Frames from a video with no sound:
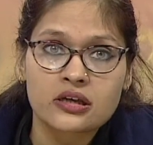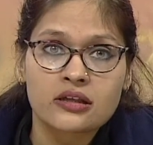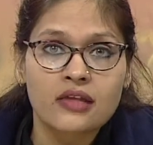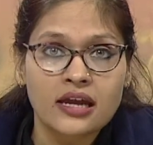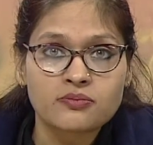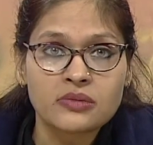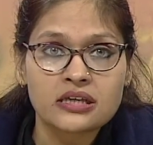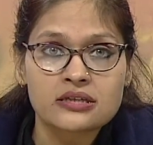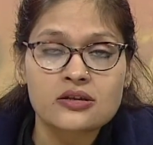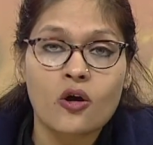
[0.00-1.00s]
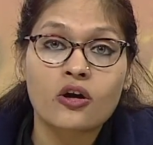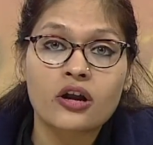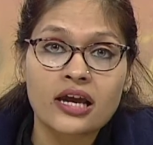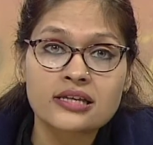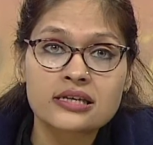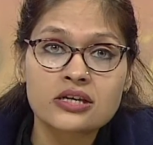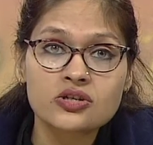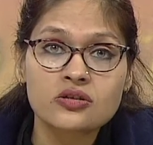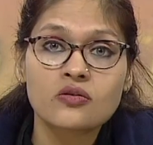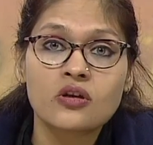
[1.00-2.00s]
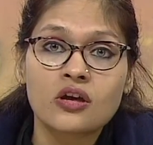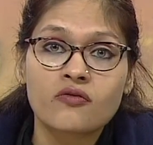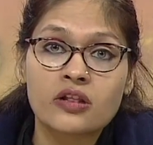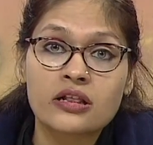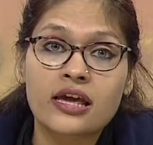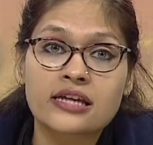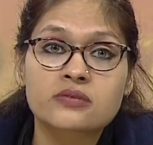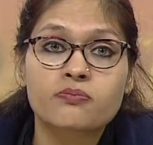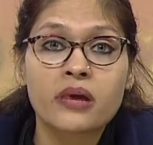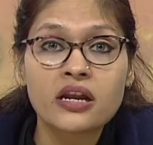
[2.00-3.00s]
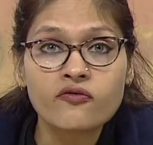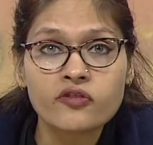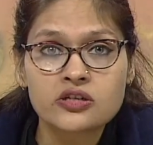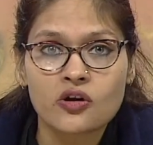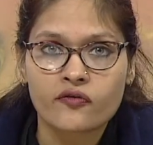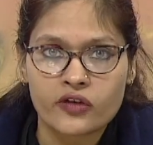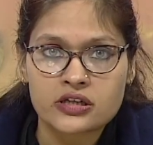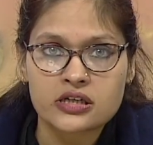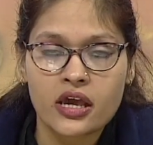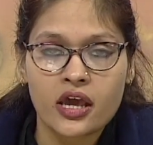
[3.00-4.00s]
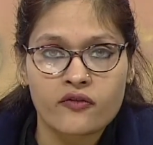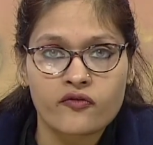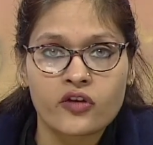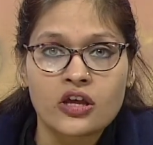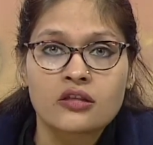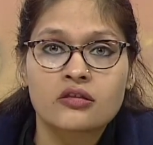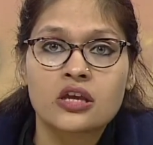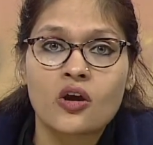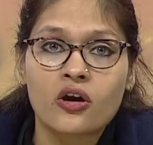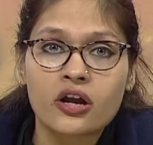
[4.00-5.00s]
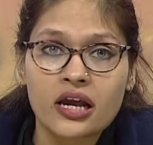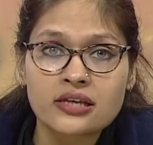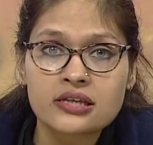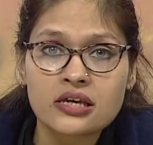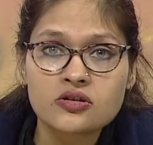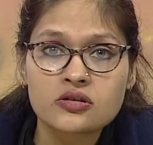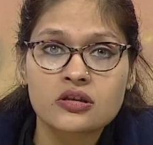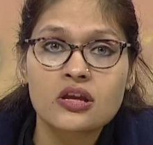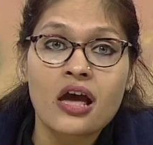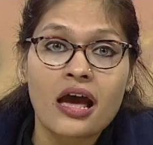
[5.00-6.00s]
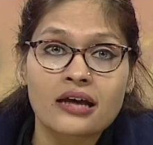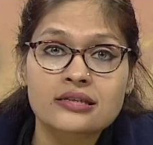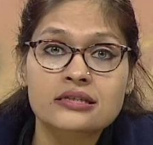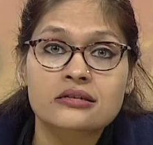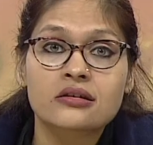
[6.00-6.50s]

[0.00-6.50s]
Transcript: That means organization will get benefit of it. If the organization has